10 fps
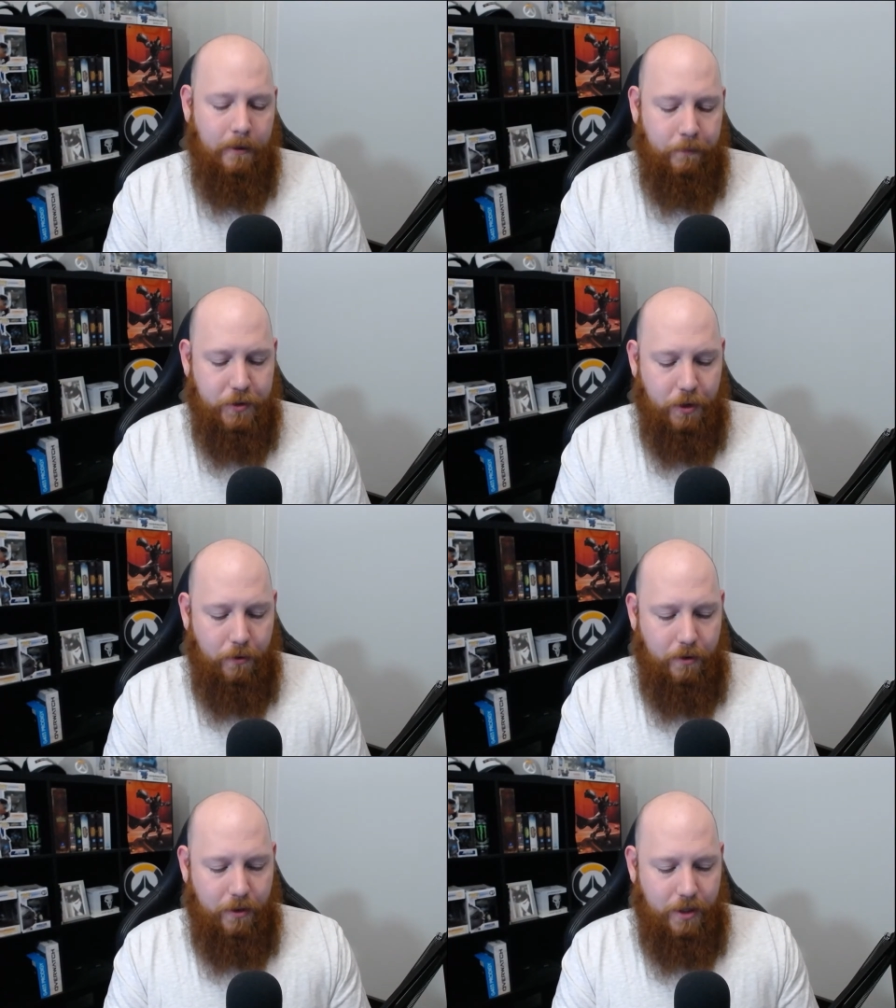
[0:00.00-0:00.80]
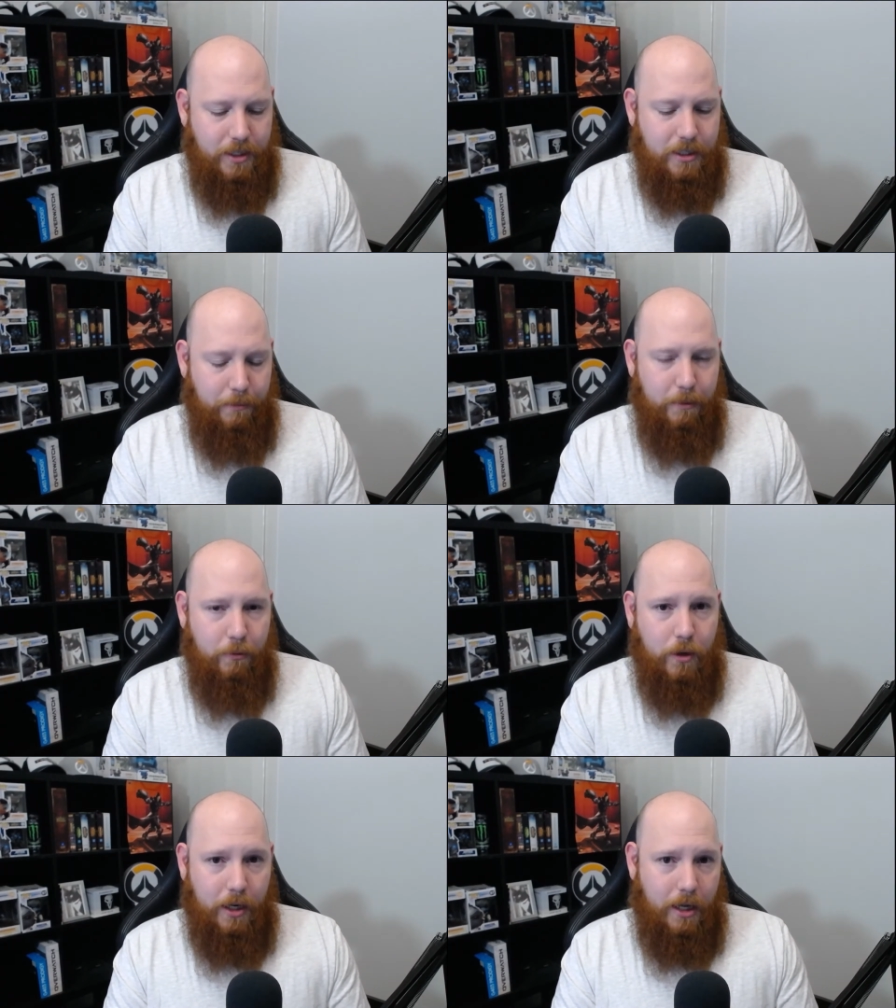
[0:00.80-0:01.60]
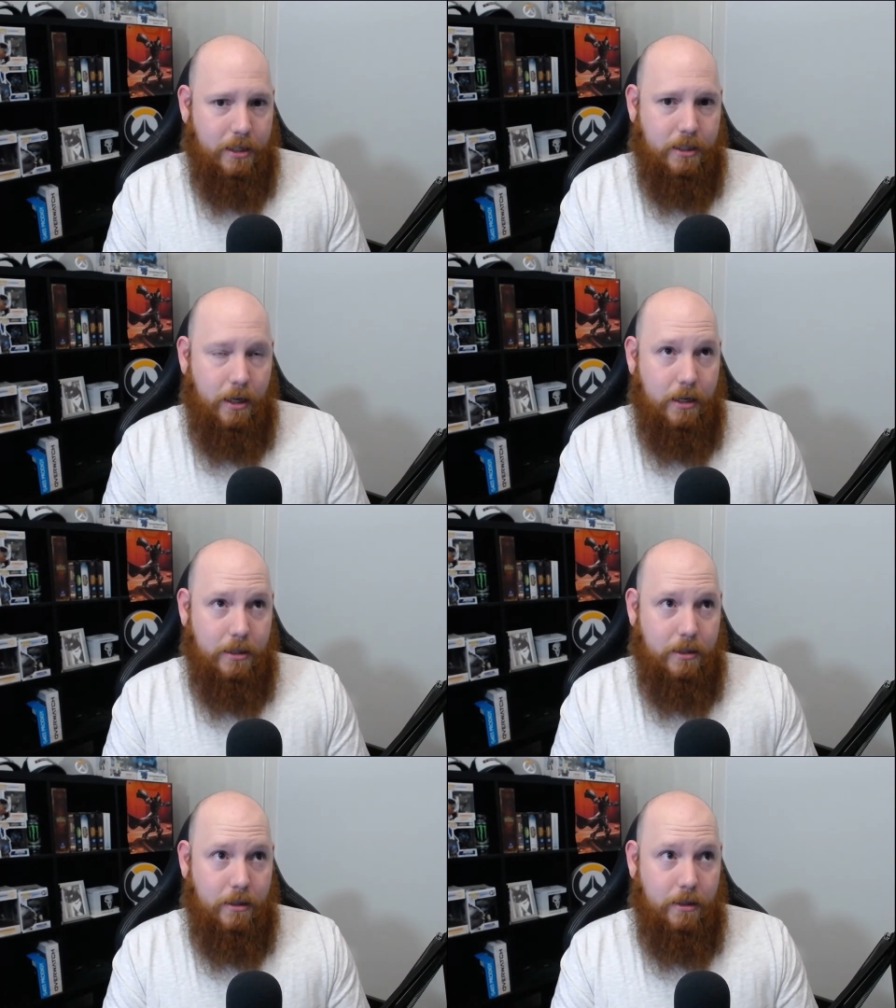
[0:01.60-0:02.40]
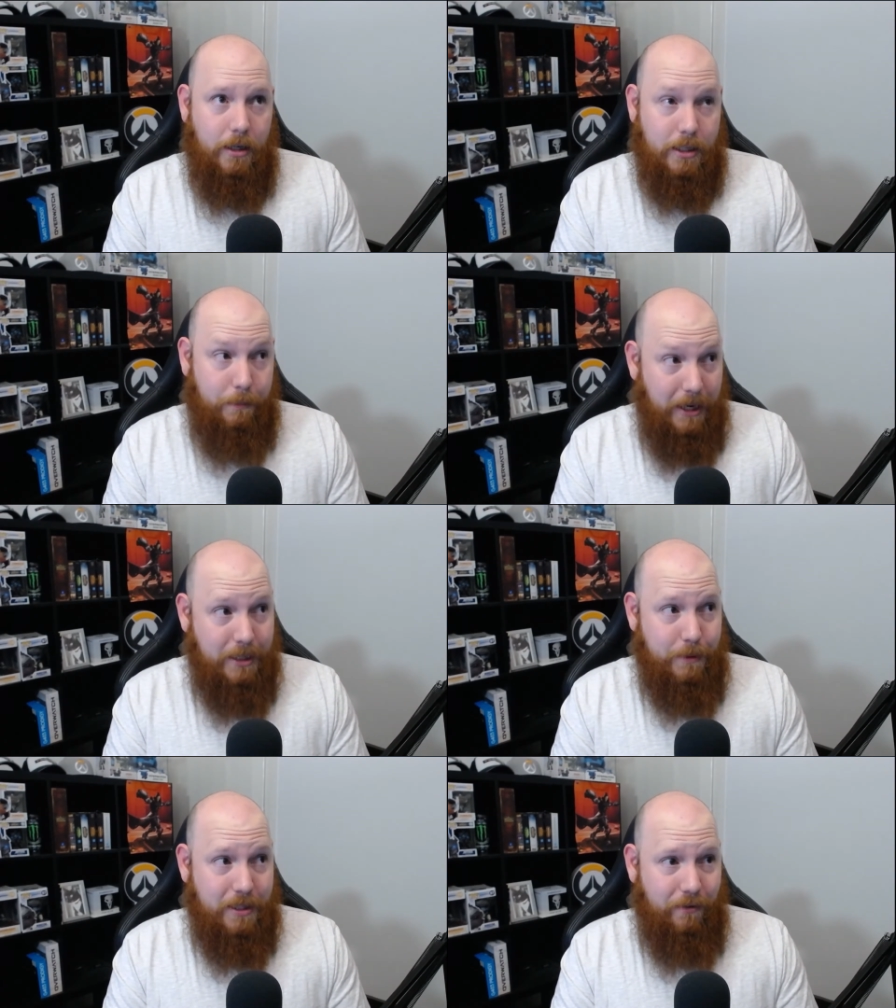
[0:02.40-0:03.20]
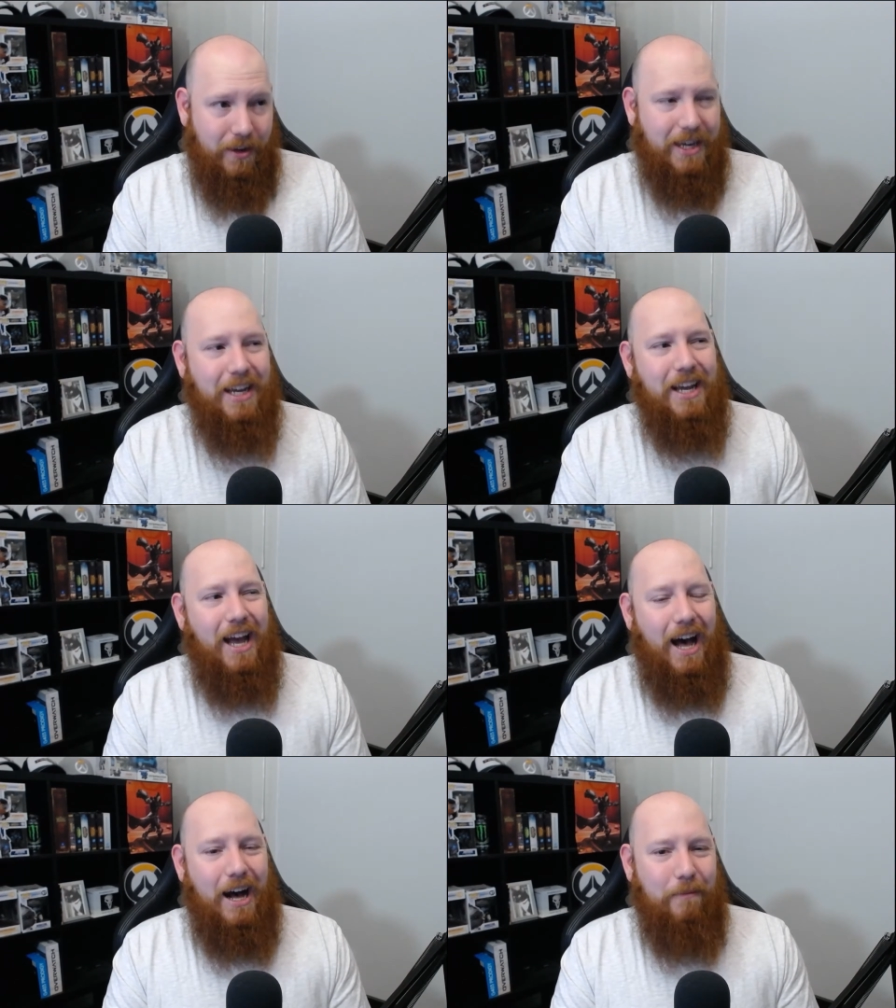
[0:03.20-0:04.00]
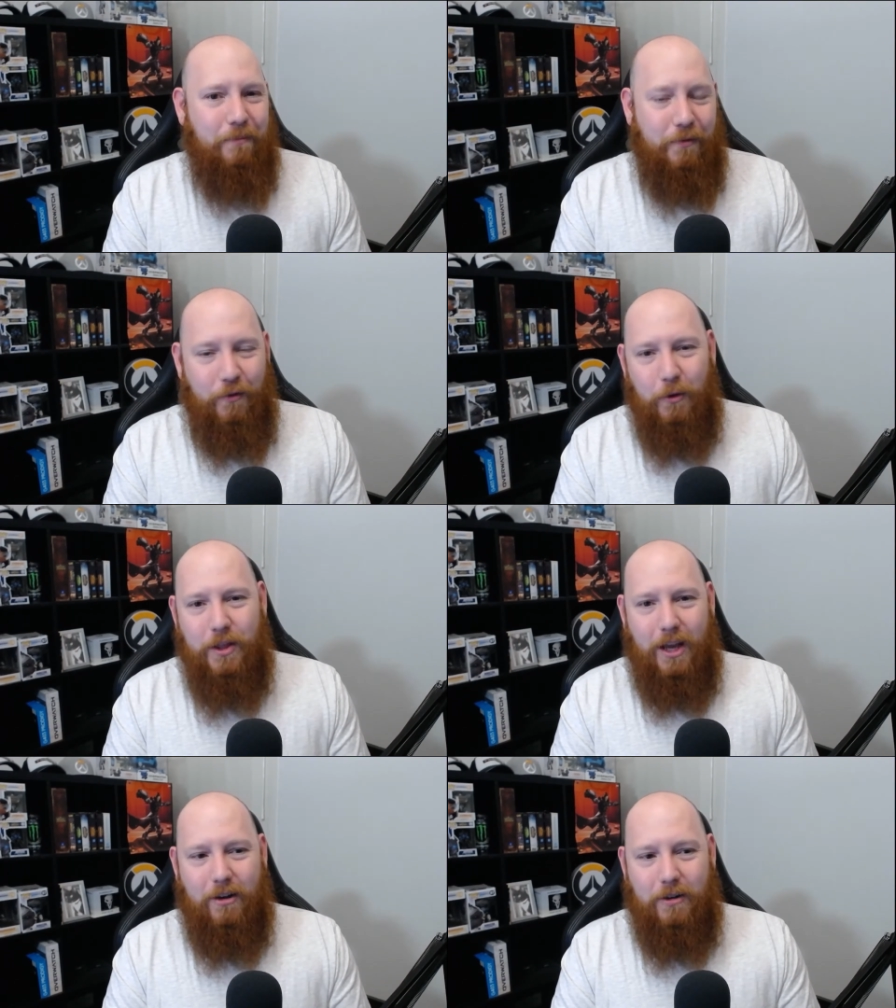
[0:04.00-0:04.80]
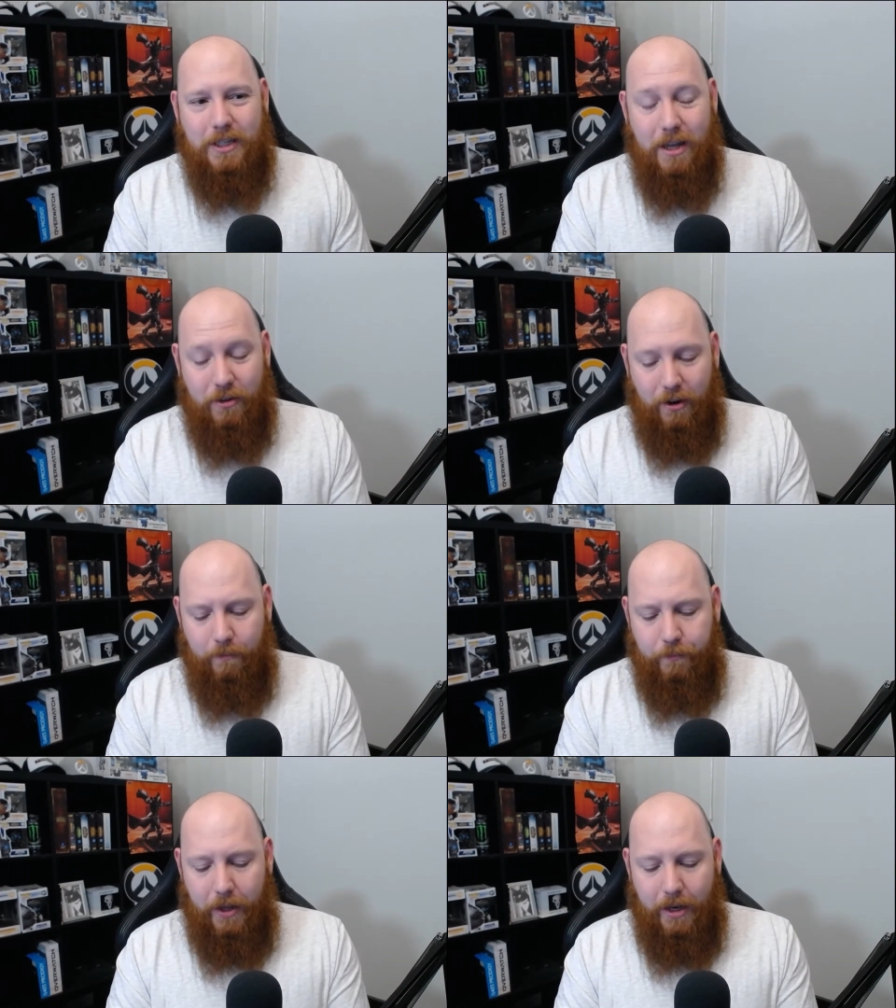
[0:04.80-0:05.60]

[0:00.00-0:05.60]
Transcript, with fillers: So this is a bit more class, uh, yeah, spec specific um, for the Unholy Death Knight.